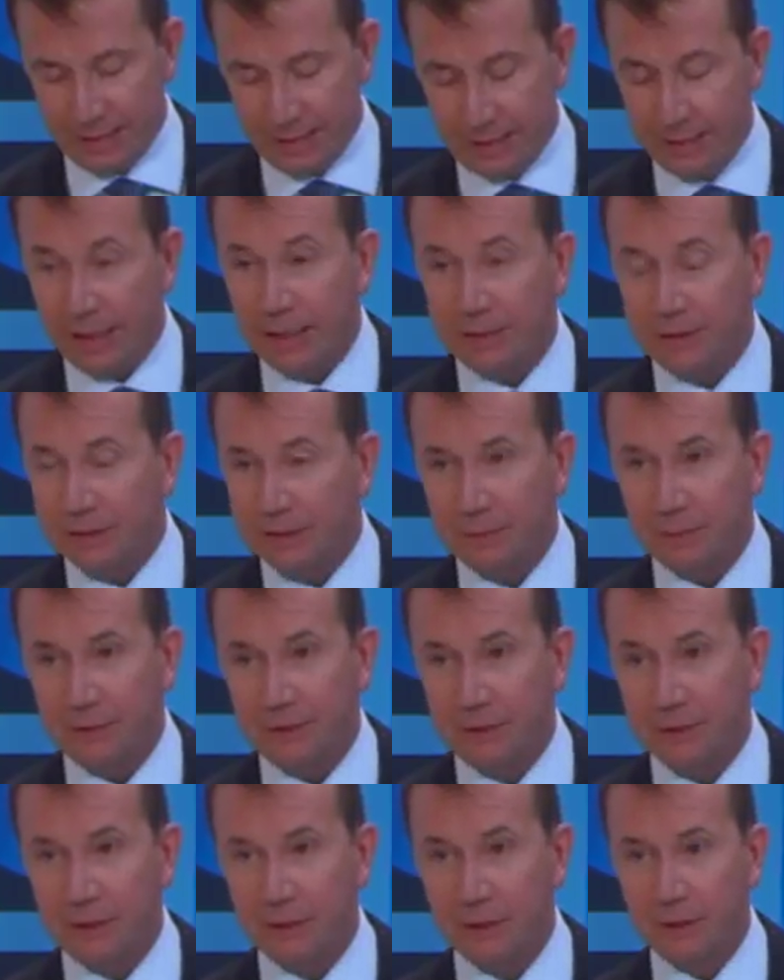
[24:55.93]
That is
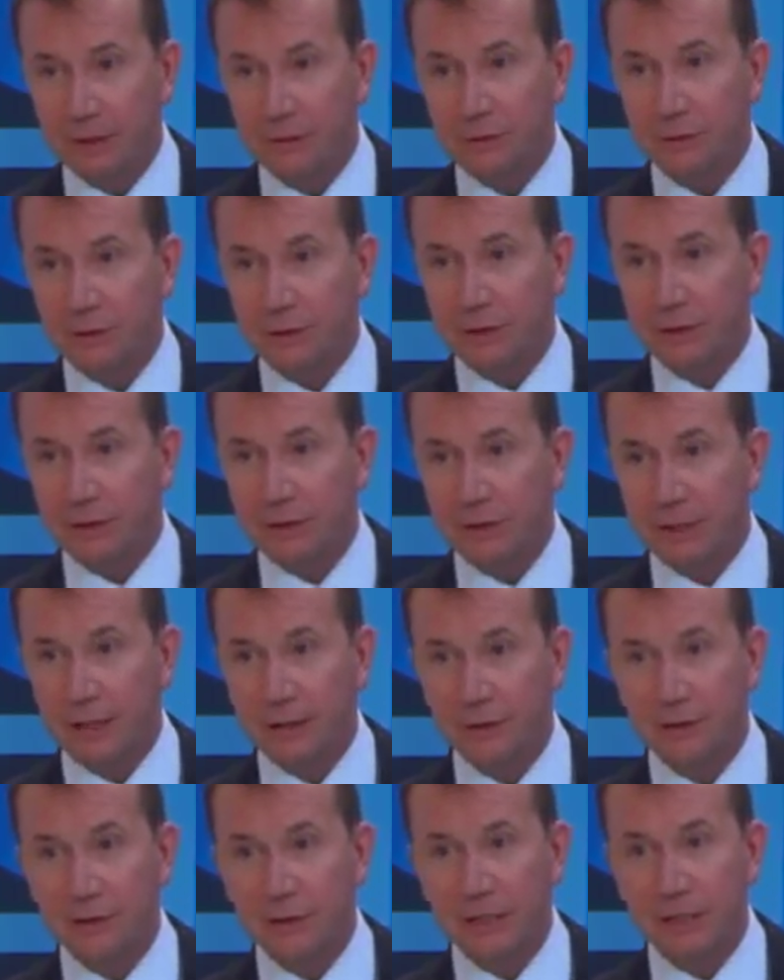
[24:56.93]
something that Harjit
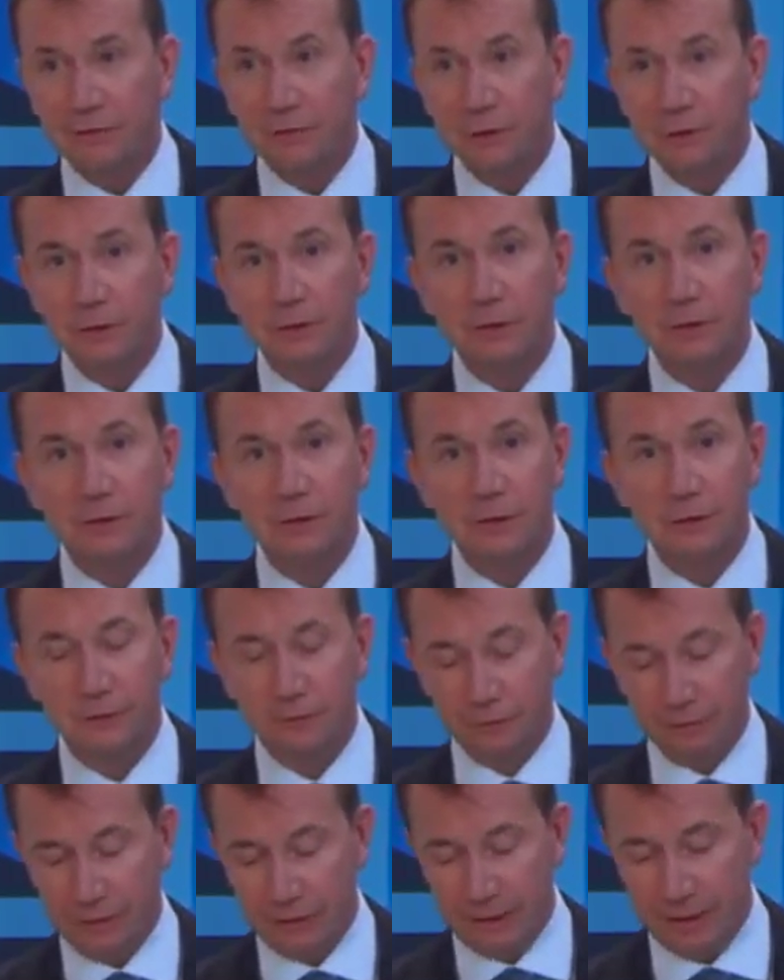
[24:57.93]
Sajjan never
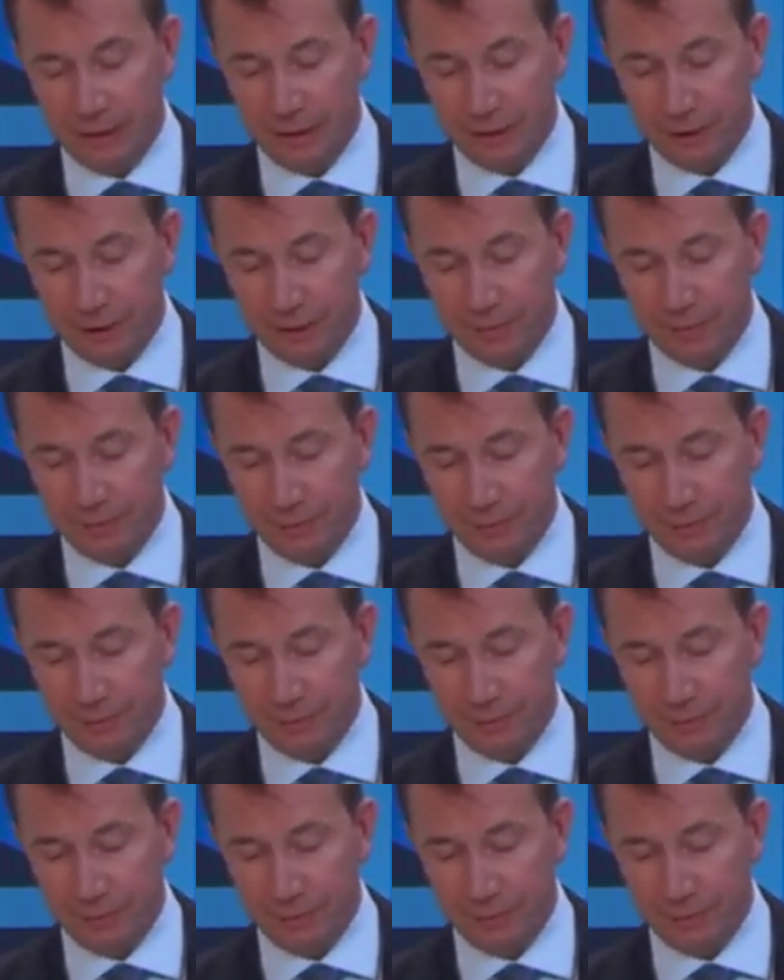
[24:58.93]
forgets.